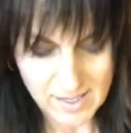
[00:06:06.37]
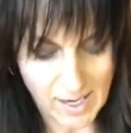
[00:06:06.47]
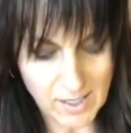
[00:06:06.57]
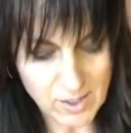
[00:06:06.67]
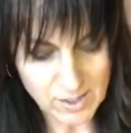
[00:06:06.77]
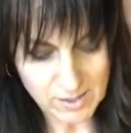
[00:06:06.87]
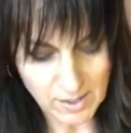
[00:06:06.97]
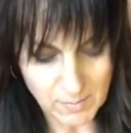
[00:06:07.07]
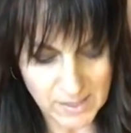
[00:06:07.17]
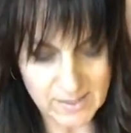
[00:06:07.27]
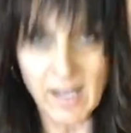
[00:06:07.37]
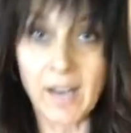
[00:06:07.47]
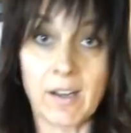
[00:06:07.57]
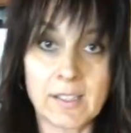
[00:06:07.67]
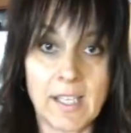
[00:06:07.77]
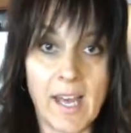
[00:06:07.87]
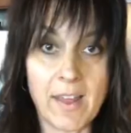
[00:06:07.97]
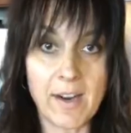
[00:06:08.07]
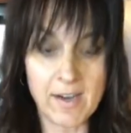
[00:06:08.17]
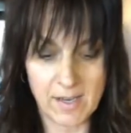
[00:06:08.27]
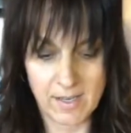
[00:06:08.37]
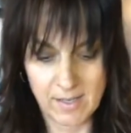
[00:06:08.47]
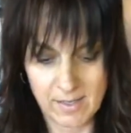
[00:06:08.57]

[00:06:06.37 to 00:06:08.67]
now you're just gonna mix that all together.